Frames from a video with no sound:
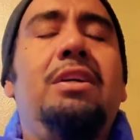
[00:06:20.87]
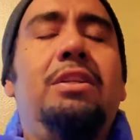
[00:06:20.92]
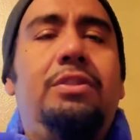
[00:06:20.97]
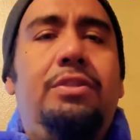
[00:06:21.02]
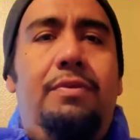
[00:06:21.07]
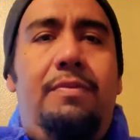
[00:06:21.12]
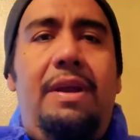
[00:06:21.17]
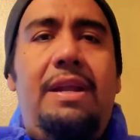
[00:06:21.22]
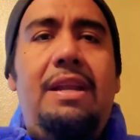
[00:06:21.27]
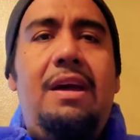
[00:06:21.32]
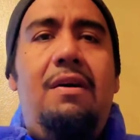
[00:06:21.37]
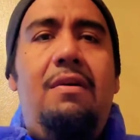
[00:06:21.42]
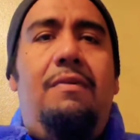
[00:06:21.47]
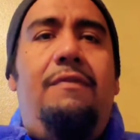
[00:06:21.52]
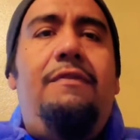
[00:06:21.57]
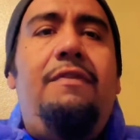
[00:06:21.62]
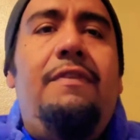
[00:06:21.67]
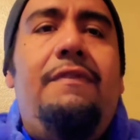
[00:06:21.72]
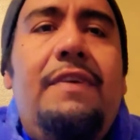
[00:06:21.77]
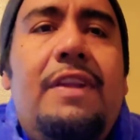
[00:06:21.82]
So right now
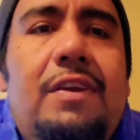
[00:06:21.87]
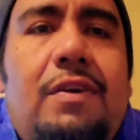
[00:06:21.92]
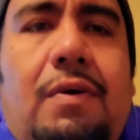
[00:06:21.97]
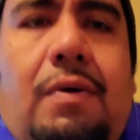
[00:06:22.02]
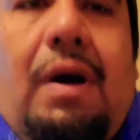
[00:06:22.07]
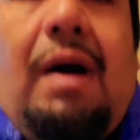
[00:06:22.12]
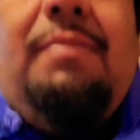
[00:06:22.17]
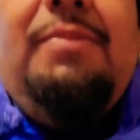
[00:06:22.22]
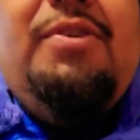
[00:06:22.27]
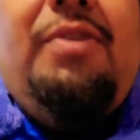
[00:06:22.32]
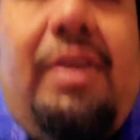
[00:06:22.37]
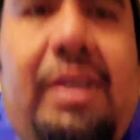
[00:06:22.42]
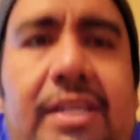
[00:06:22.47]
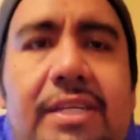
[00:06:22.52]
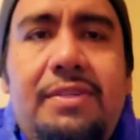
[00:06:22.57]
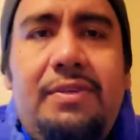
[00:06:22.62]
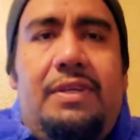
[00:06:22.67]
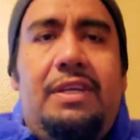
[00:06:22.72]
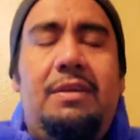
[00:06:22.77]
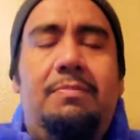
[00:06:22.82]
for the video, I'm trying
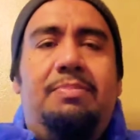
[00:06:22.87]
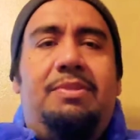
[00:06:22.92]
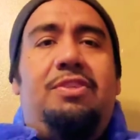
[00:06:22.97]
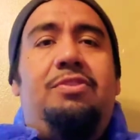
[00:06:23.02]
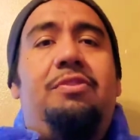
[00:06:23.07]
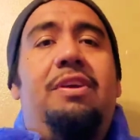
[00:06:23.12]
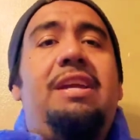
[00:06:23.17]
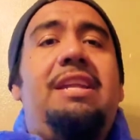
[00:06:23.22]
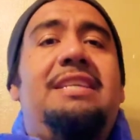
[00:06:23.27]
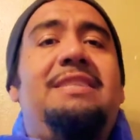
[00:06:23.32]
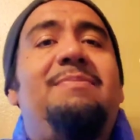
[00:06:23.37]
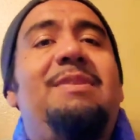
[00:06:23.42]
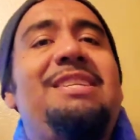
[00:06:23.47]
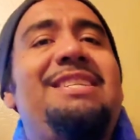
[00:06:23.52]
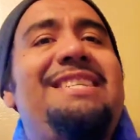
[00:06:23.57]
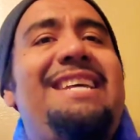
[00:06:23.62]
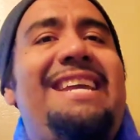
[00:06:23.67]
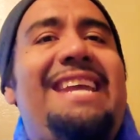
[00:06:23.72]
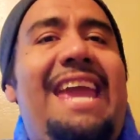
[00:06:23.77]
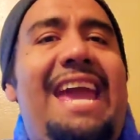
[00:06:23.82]
to keep straight as much
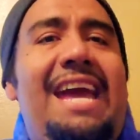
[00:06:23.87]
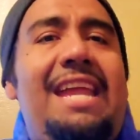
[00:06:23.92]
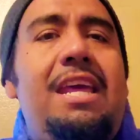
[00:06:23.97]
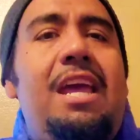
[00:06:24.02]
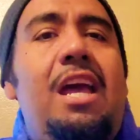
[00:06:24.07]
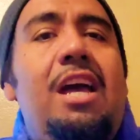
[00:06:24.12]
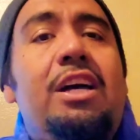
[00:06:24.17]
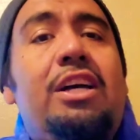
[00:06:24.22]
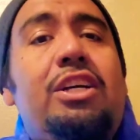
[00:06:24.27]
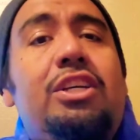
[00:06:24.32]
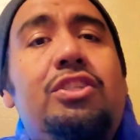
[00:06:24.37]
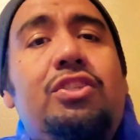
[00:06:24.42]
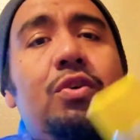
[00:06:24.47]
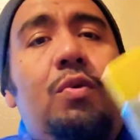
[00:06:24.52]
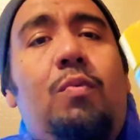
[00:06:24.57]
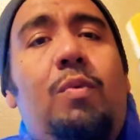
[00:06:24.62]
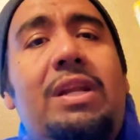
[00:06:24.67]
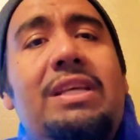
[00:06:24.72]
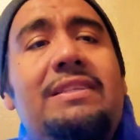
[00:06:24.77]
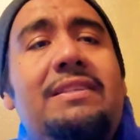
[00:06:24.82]
as I can. So
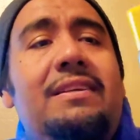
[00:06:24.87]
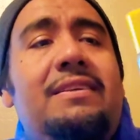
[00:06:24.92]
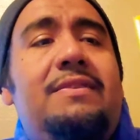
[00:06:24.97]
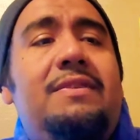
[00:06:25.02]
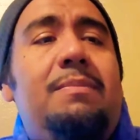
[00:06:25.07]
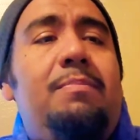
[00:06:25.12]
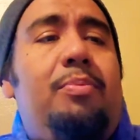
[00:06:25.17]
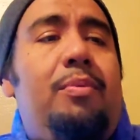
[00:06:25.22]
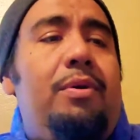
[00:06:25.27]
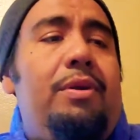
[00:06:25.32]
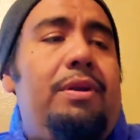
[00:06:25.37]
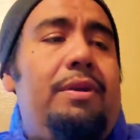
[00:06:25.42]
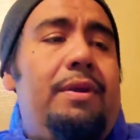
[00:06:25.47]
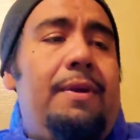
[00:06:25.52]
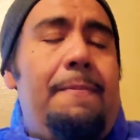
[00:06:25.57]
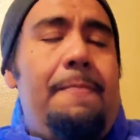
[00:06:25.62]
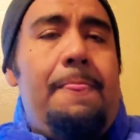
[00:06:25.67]
what is this important?